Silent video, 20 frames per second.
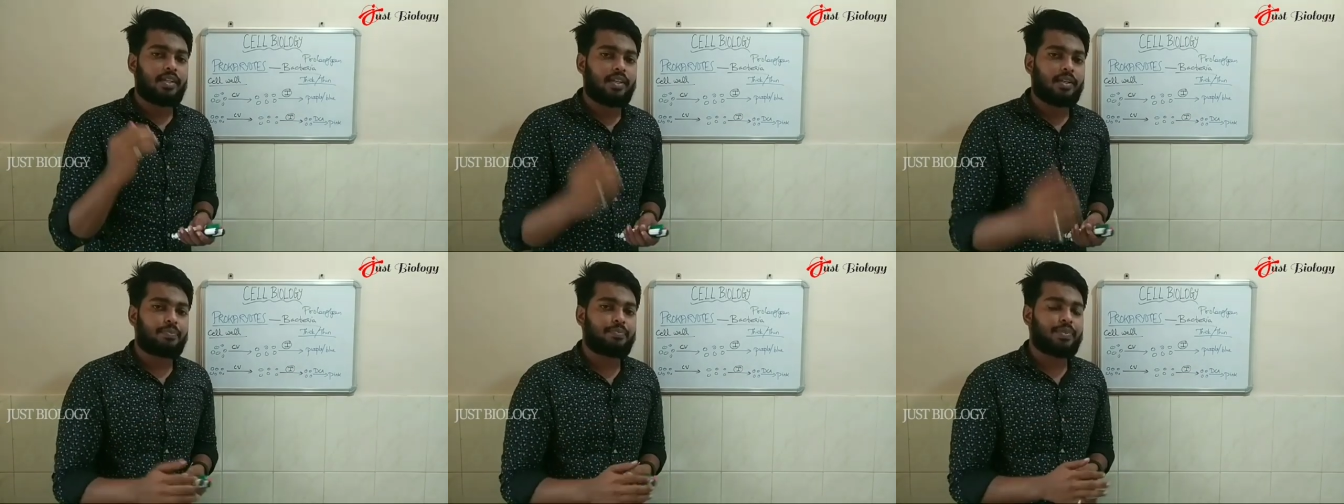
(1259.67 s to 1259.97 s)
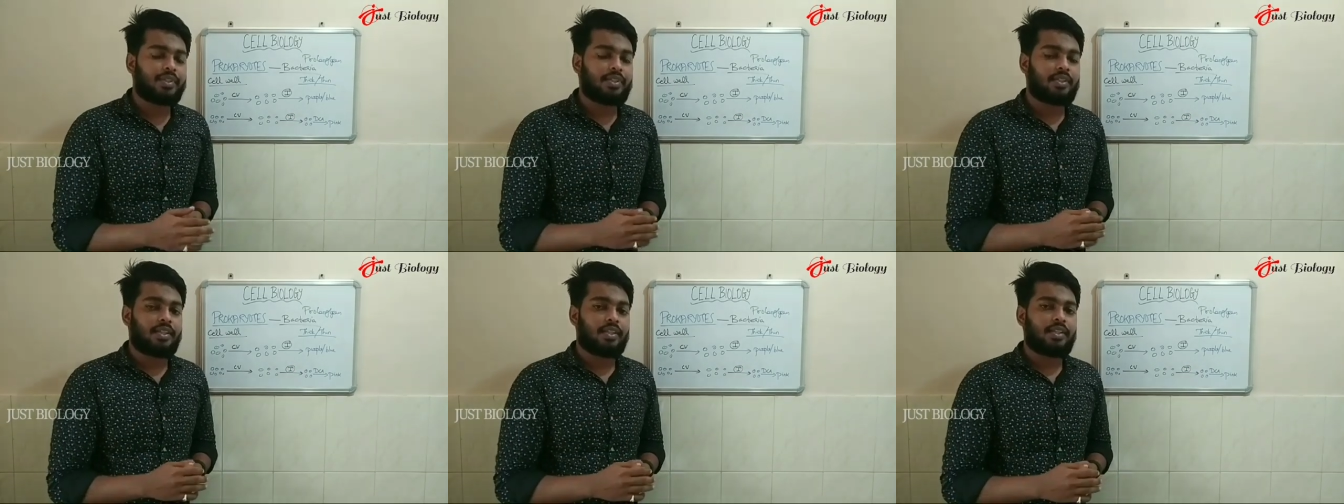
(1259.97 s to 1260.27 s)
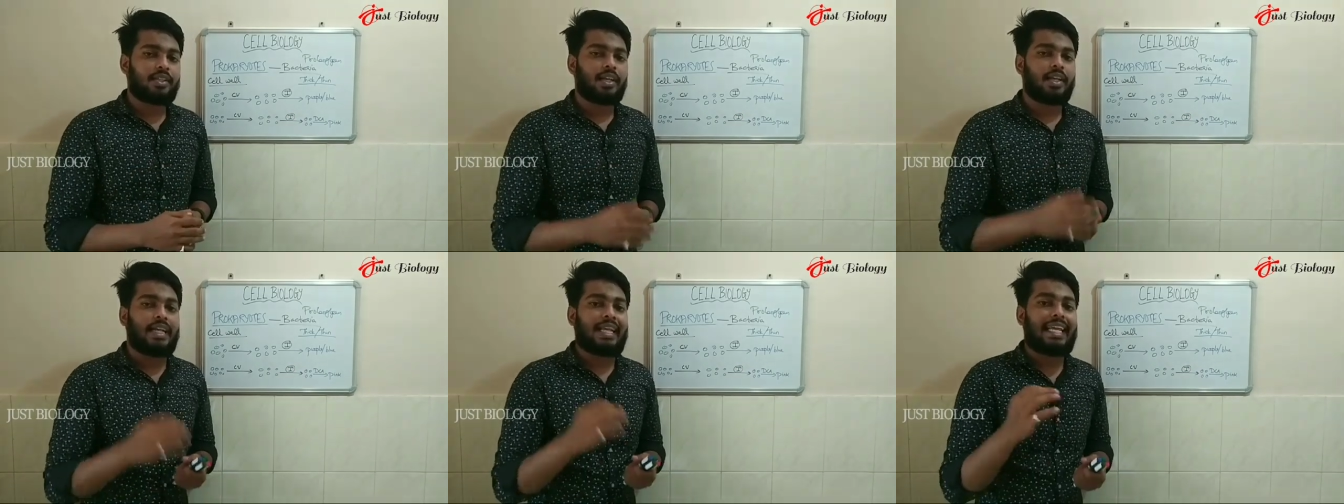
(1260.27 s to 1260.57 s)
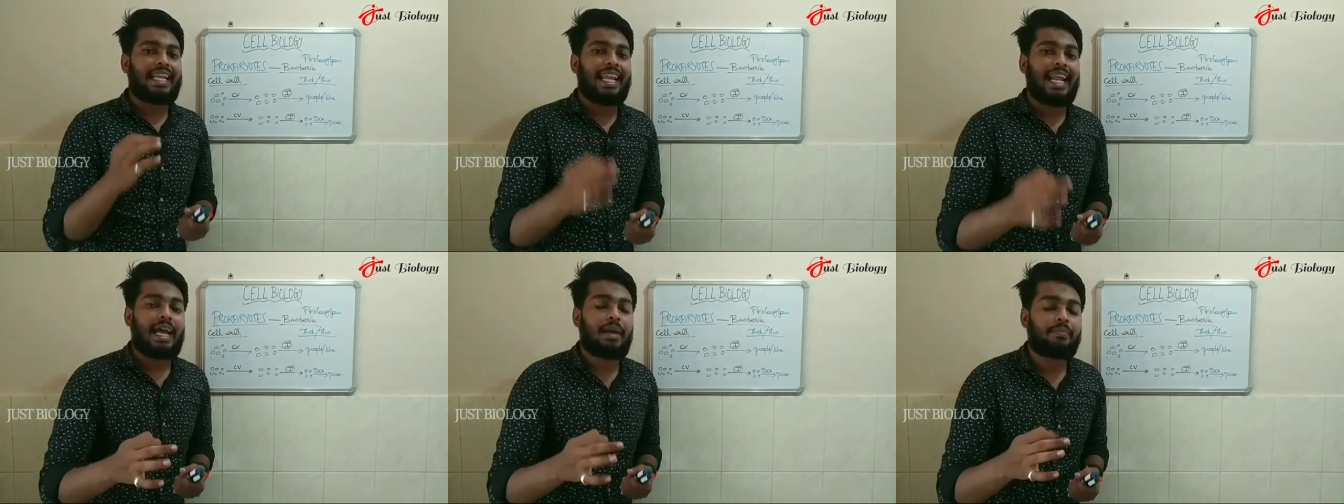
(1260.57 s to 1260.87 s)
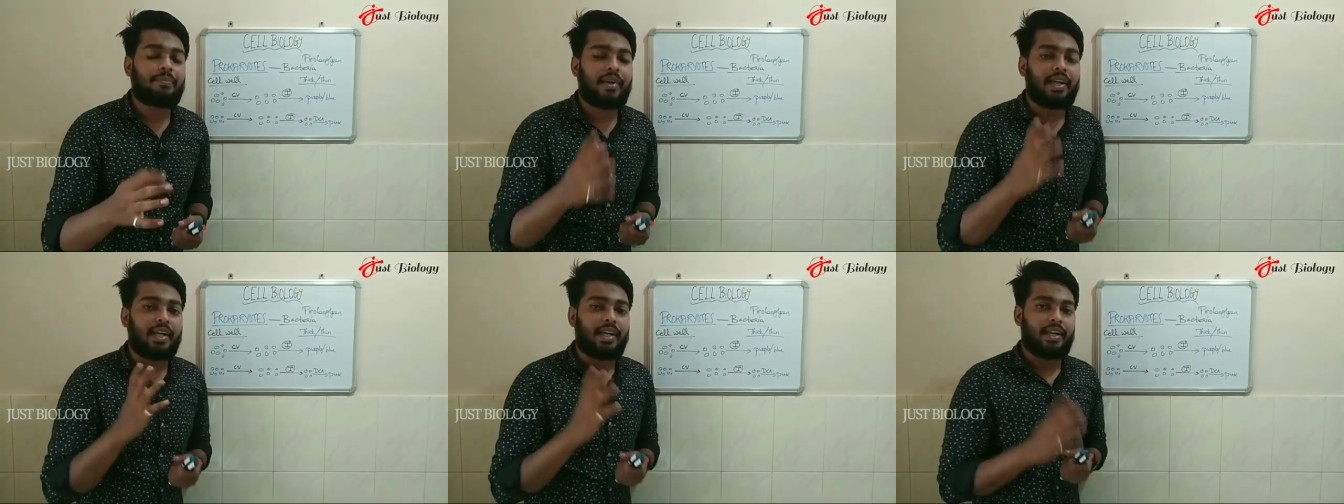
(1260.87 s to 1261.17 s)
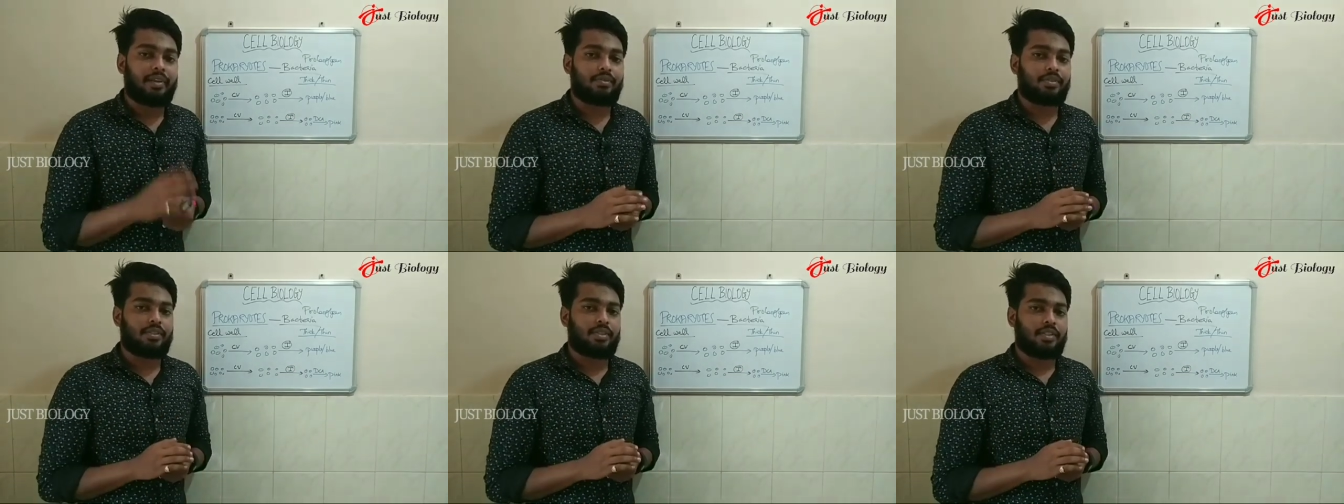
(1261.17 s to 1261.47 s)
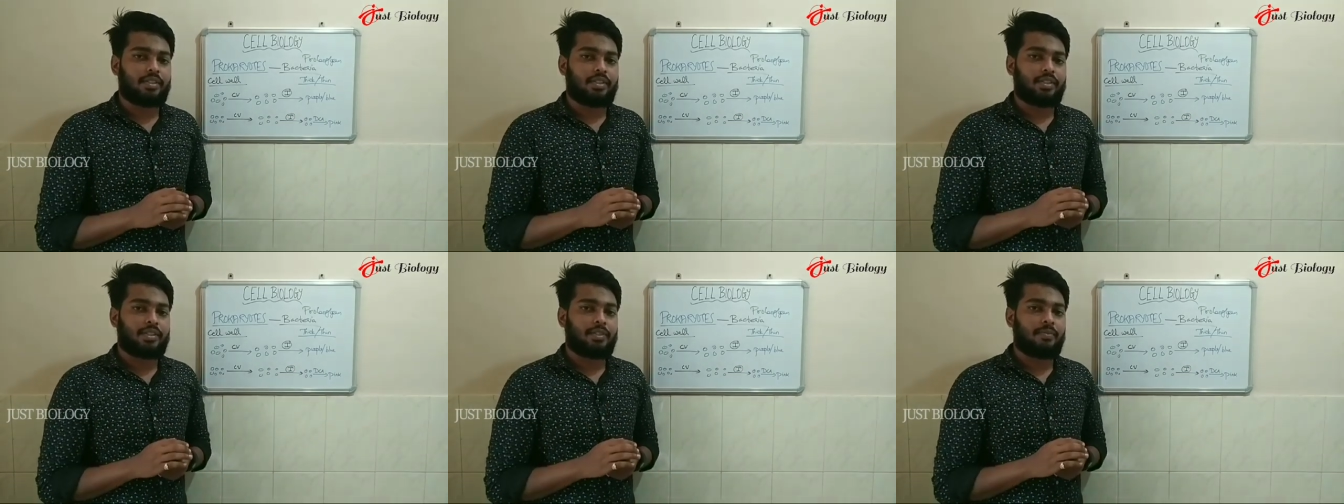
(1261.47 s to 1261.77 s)
represent gram-negative
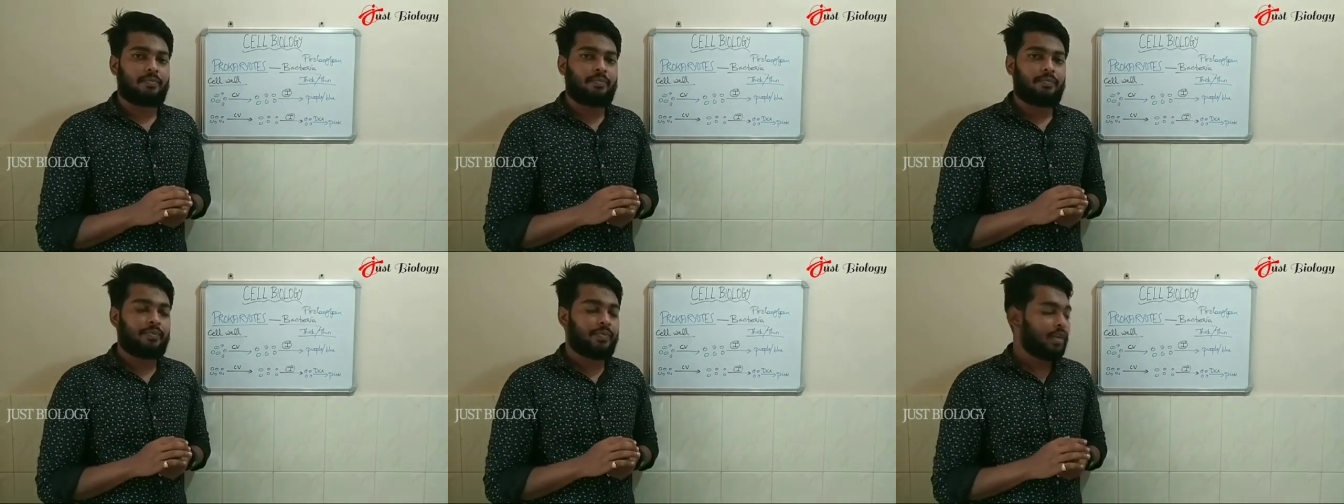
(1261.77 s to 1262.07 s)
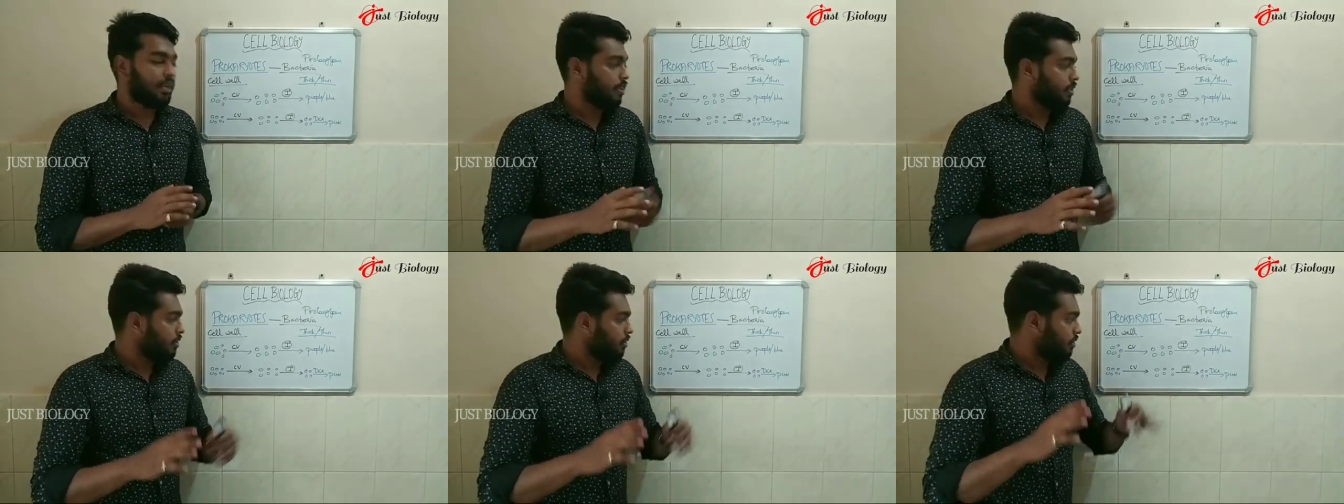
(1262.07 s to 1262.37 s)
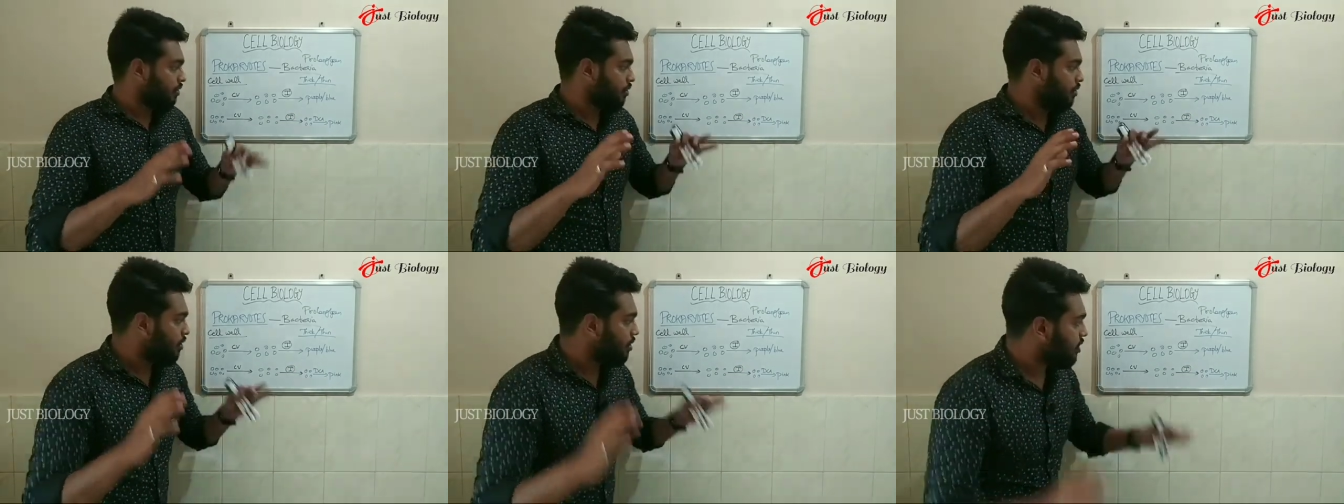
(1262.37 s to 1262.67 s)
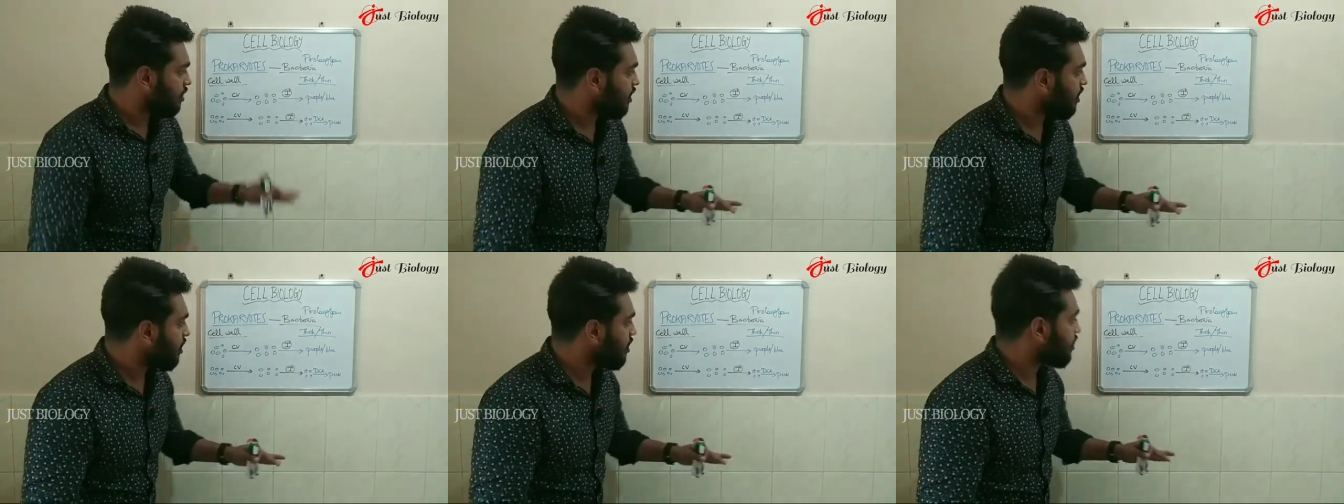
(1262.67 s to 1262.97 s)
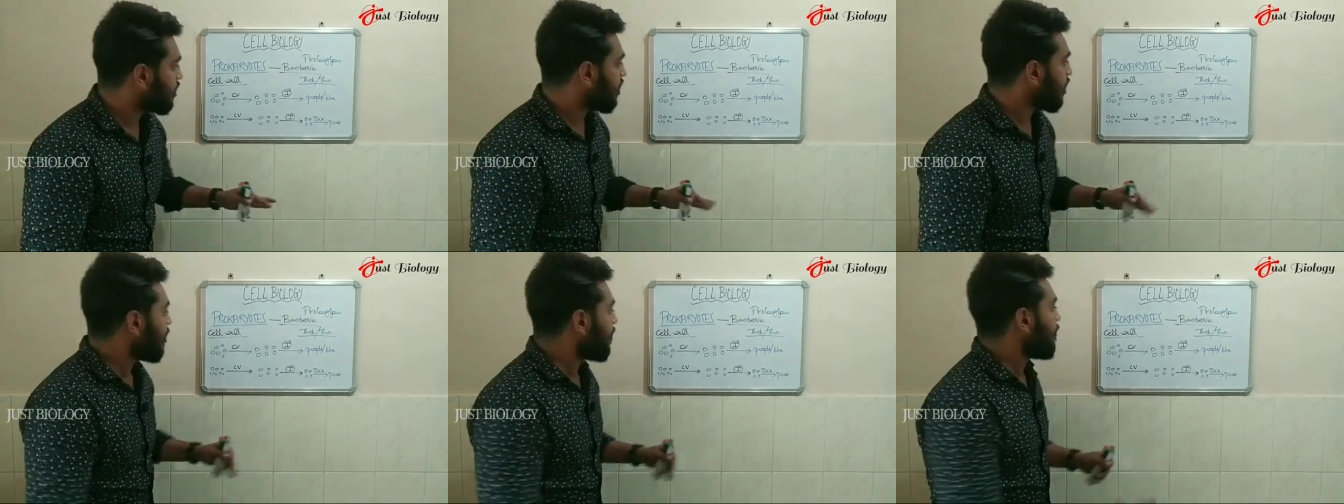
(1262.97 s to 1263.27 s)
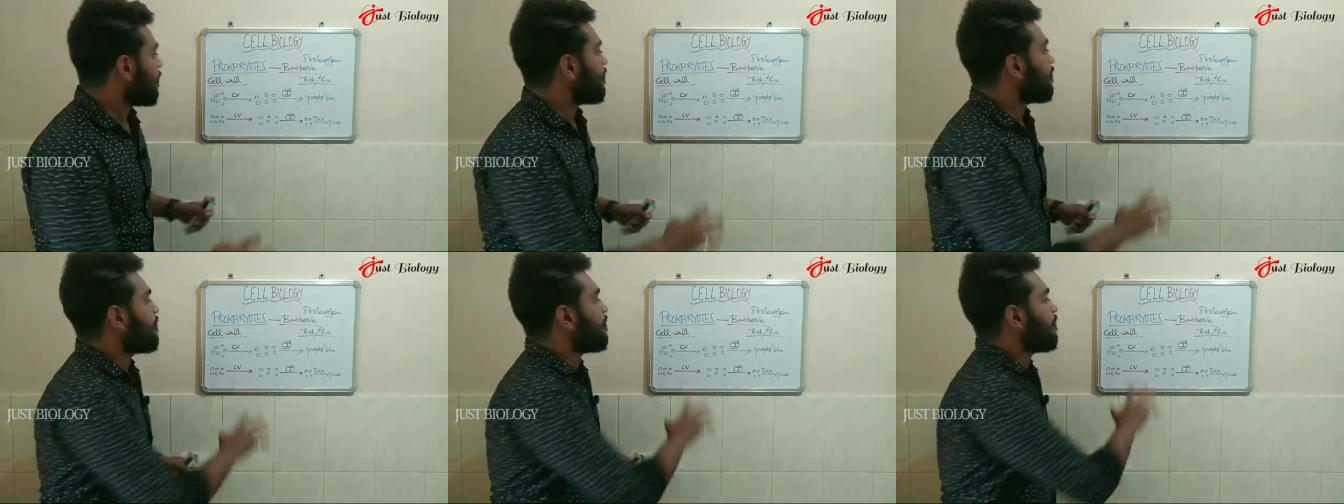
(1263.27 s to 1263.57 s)
cells. So this is the